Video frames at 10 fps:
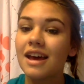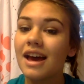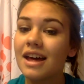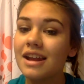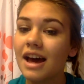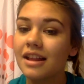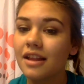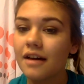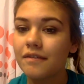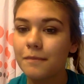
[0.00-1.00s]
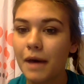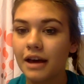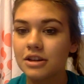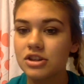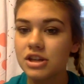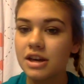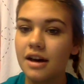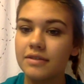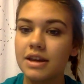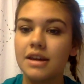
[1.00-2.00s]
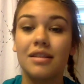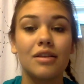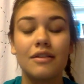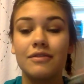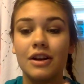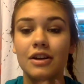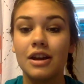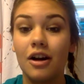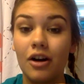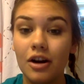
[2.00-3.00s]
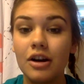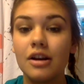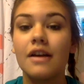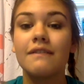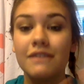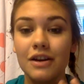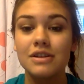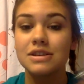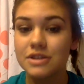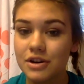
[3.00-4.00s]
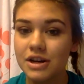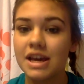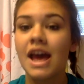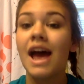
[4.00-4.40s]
And I love packaging of it. It's very hard, very sturdy.